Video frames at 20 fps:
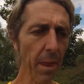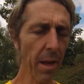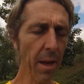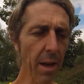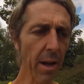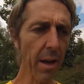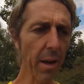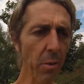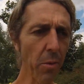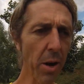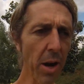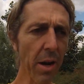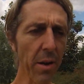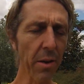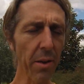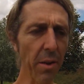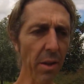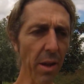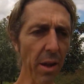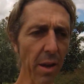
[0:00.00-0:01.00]
at
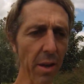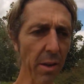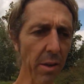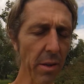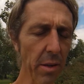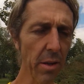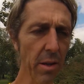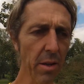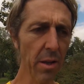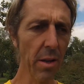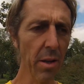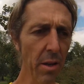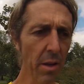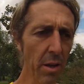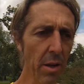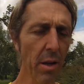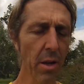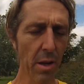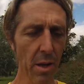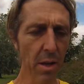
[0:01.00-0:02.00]
around yeah
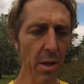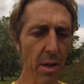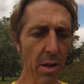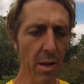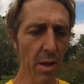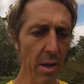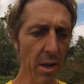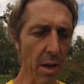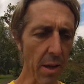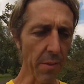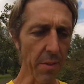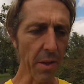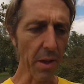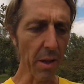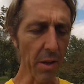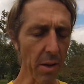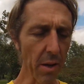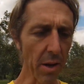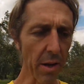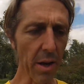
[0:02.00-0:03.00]
at the
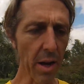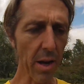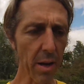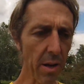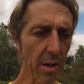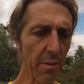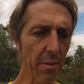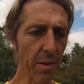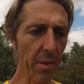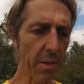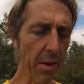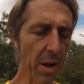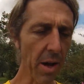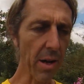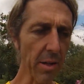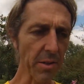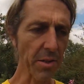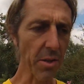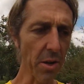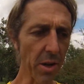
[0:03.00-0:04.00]
at, at the
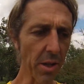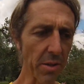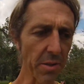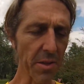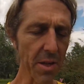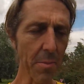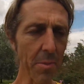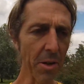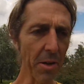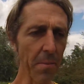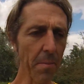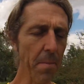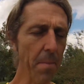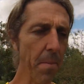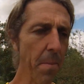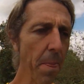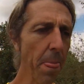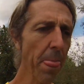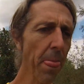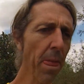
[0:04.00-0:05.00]
Hartside Summit.
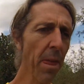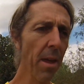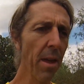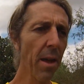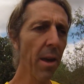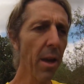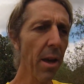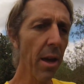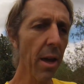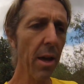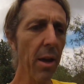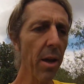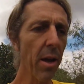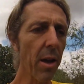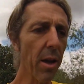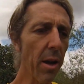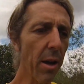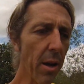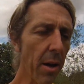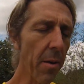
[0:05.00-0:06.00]

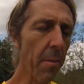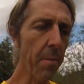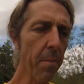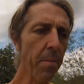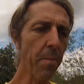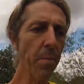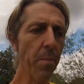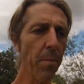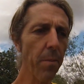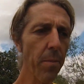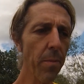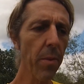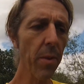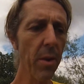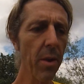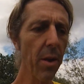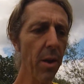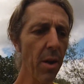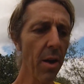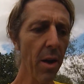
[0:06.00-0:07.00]
Um,
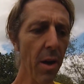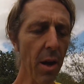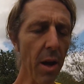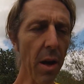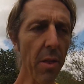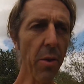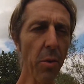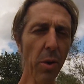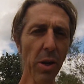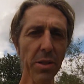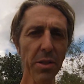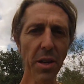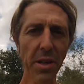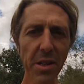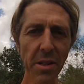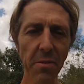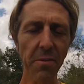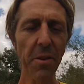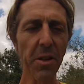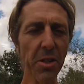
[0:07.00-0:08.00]
and the reason I
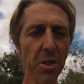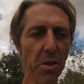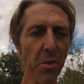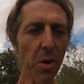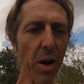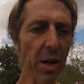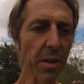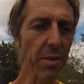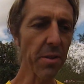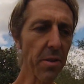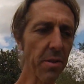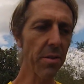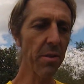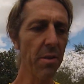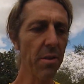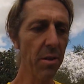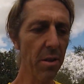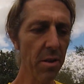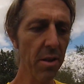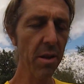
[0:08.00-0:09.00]
didn't finish the race,
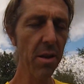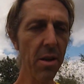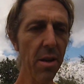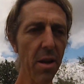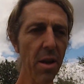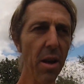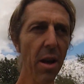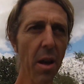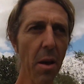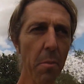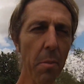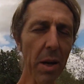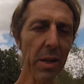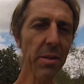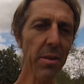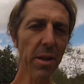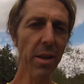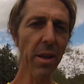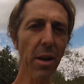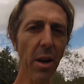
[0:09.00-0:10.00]

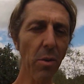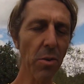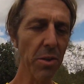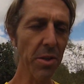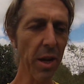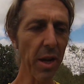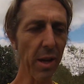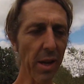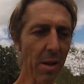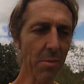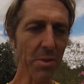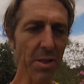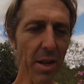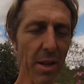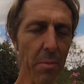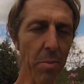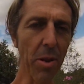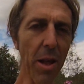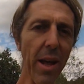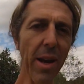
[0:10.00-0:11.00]
basically, I would say, it comes down
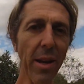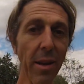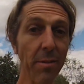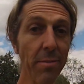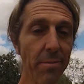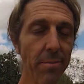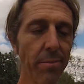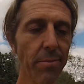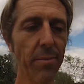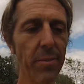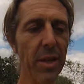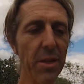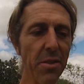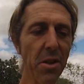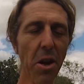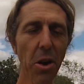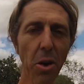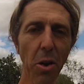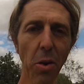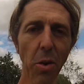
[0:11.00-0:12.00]
to planning. There's
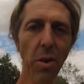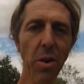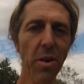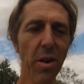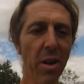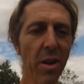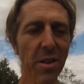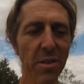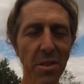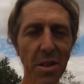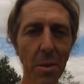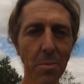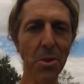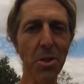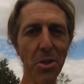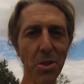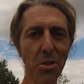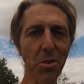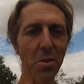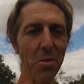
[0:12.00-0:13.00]
no
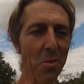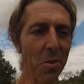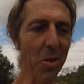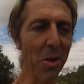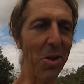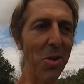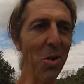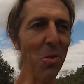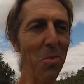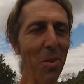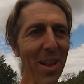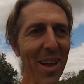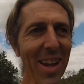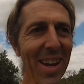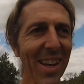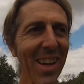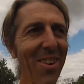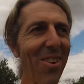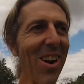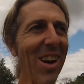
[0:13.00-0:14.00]
substitute for good
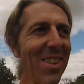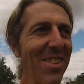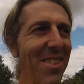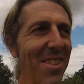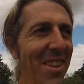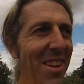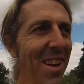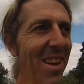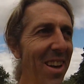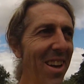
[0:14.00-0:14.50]
planning in a race.